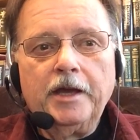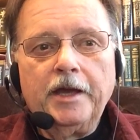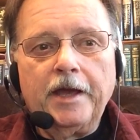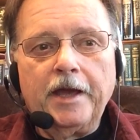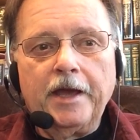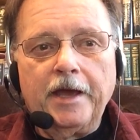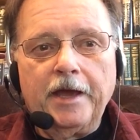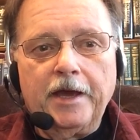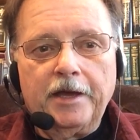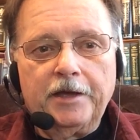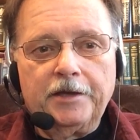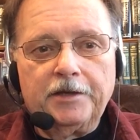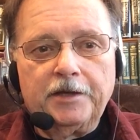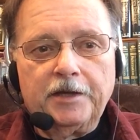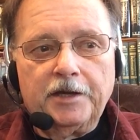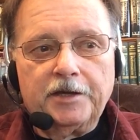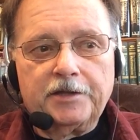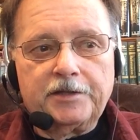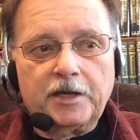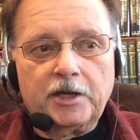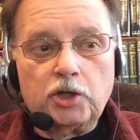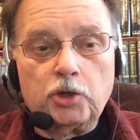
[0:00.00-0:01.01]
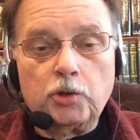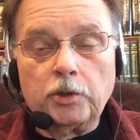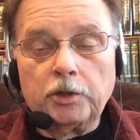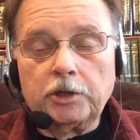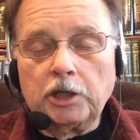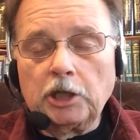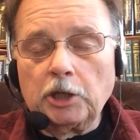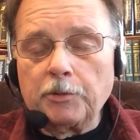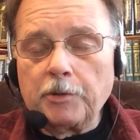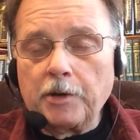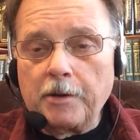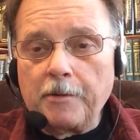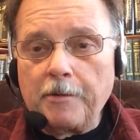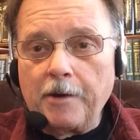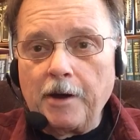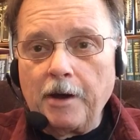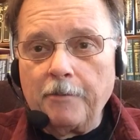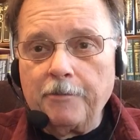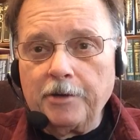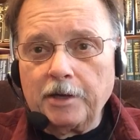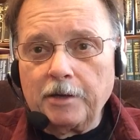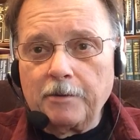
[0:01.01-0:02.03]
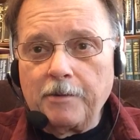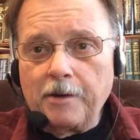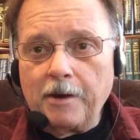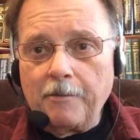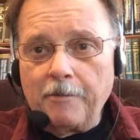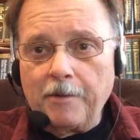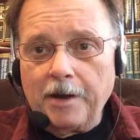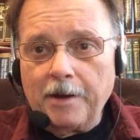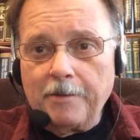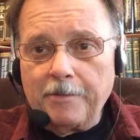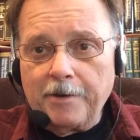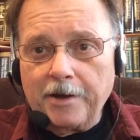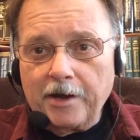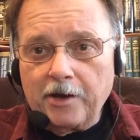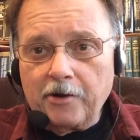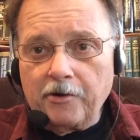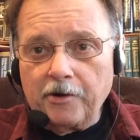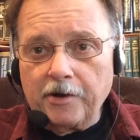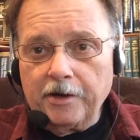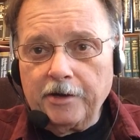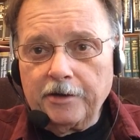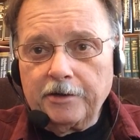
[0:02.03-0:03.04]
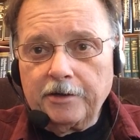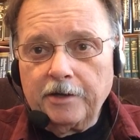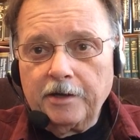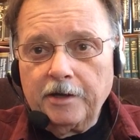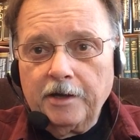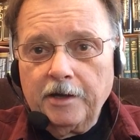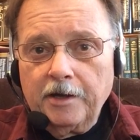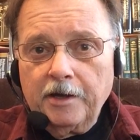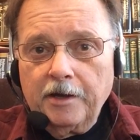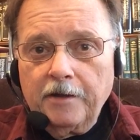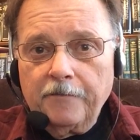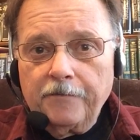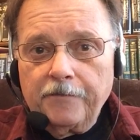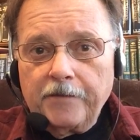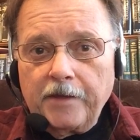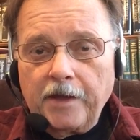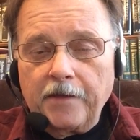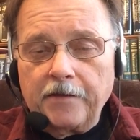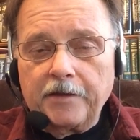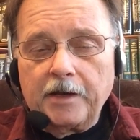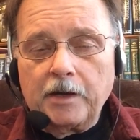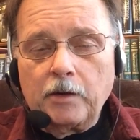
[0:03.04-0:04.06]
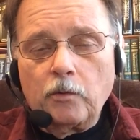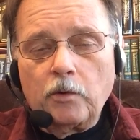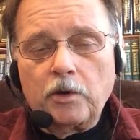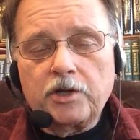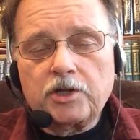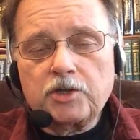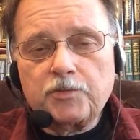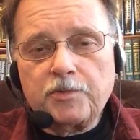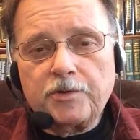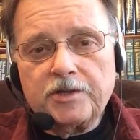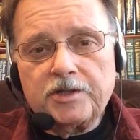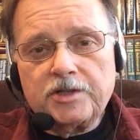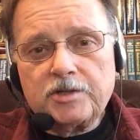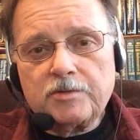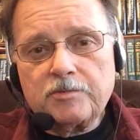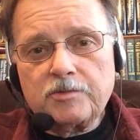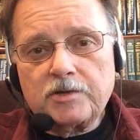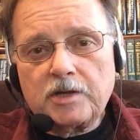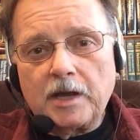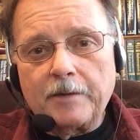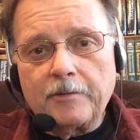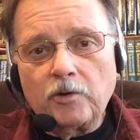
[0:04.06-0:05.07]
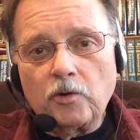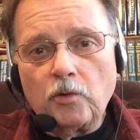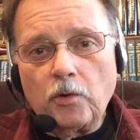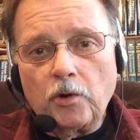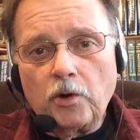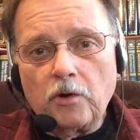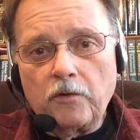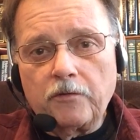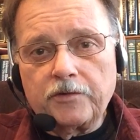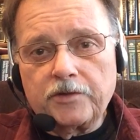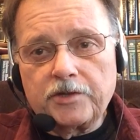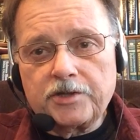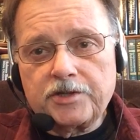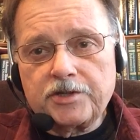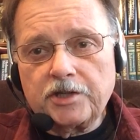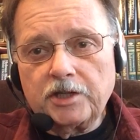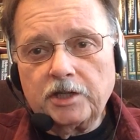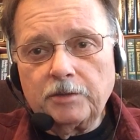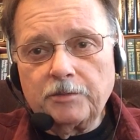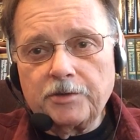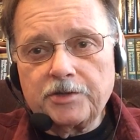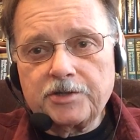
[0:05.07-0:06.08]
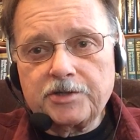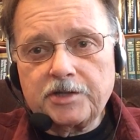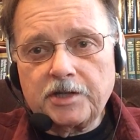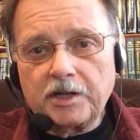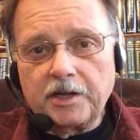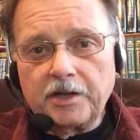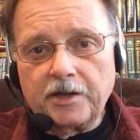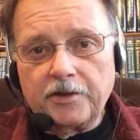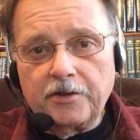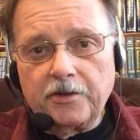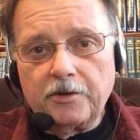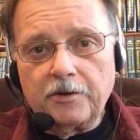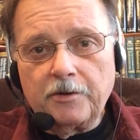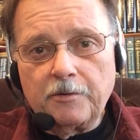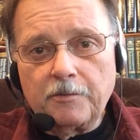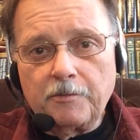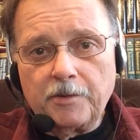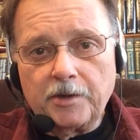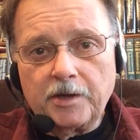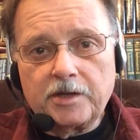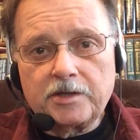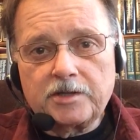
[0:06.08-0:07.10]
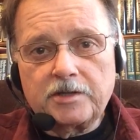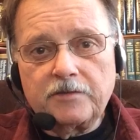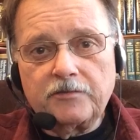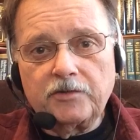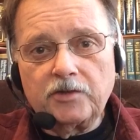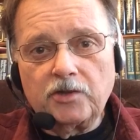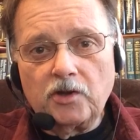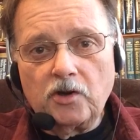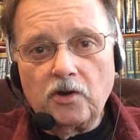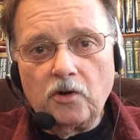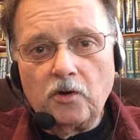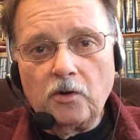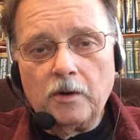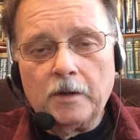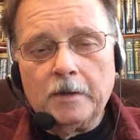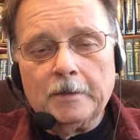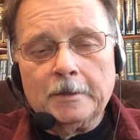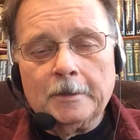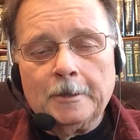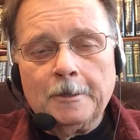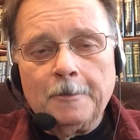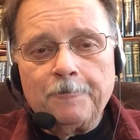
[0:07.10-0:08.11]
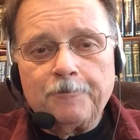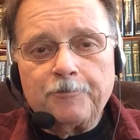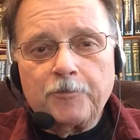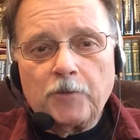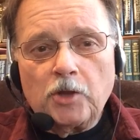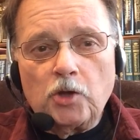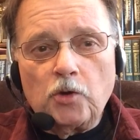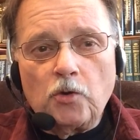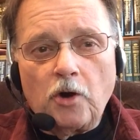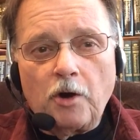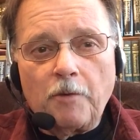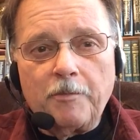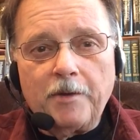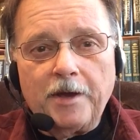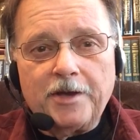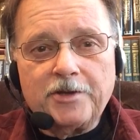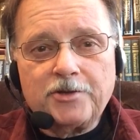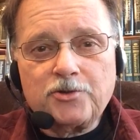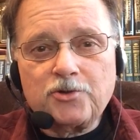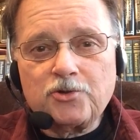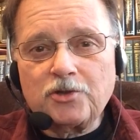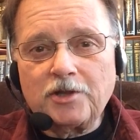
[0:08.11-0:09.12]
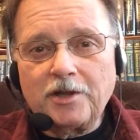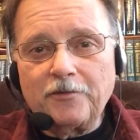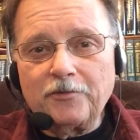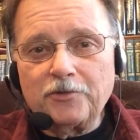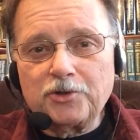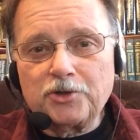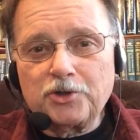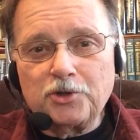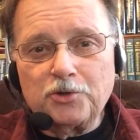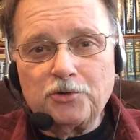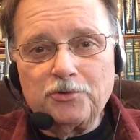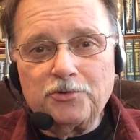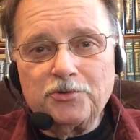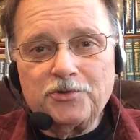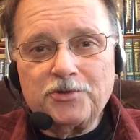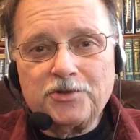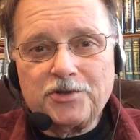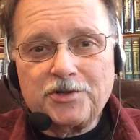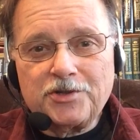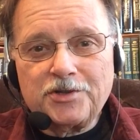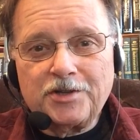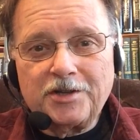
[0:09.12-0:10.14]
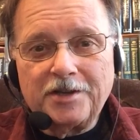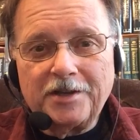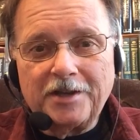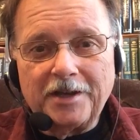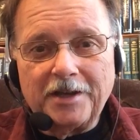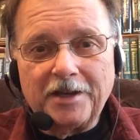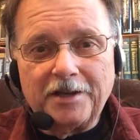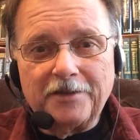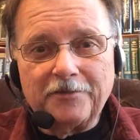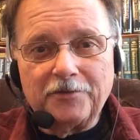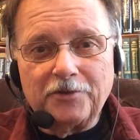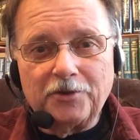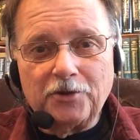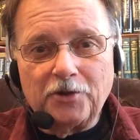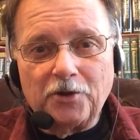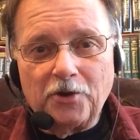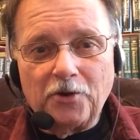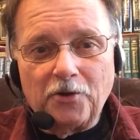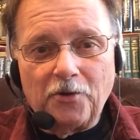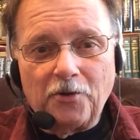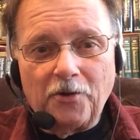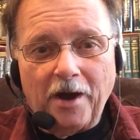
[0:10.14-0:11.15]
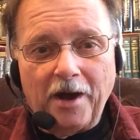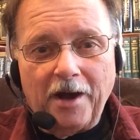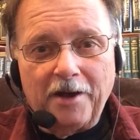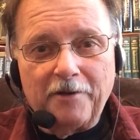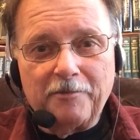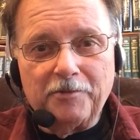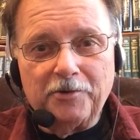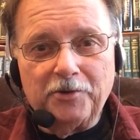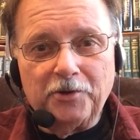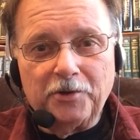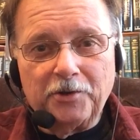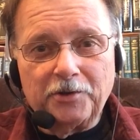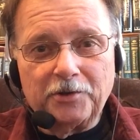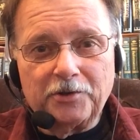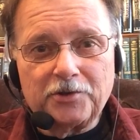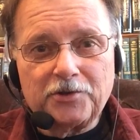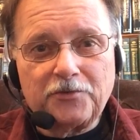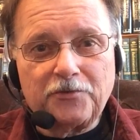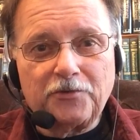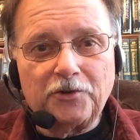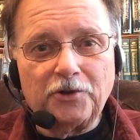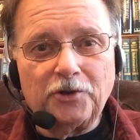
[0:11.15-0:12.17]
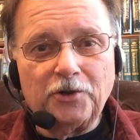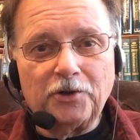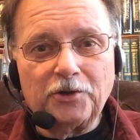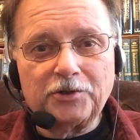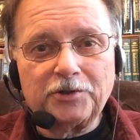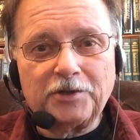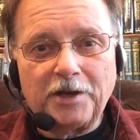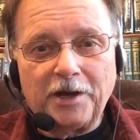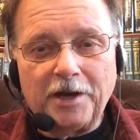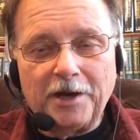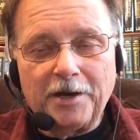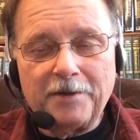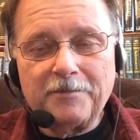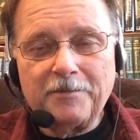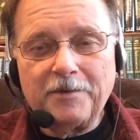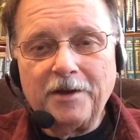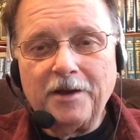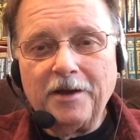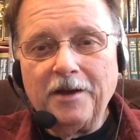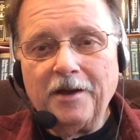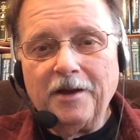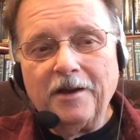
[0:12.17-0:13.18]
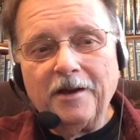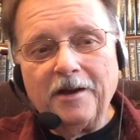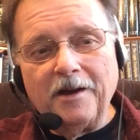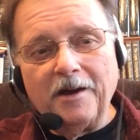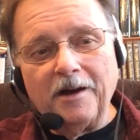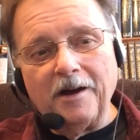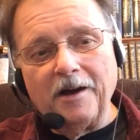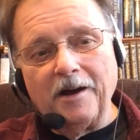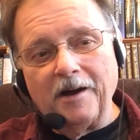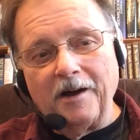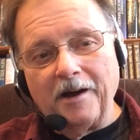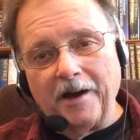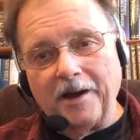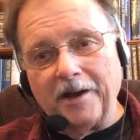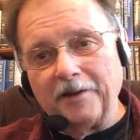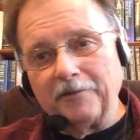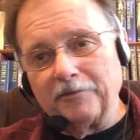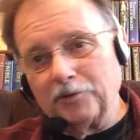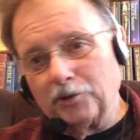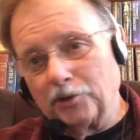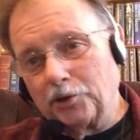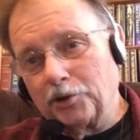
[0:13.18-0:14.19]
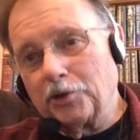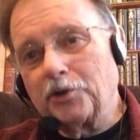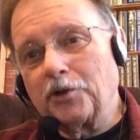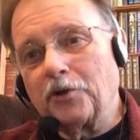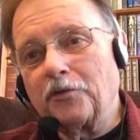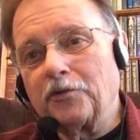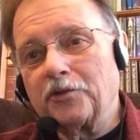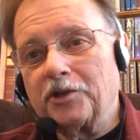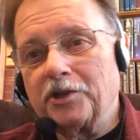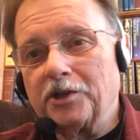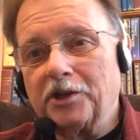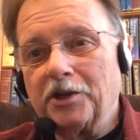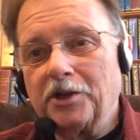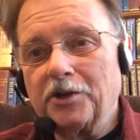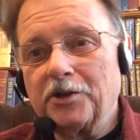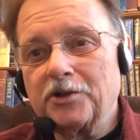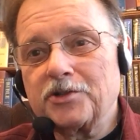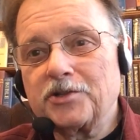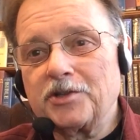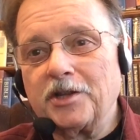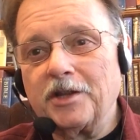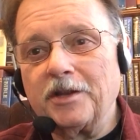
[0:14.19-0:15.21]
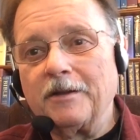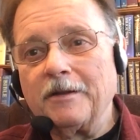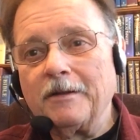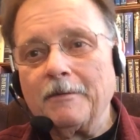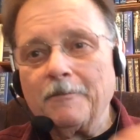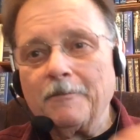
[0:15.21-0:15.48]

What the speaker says: and tell you a bit about my background. And then I want to spend some time going over the syllabus together, because even though you are master's level students, and even though I have been doing this for a long time, I have learned over the years that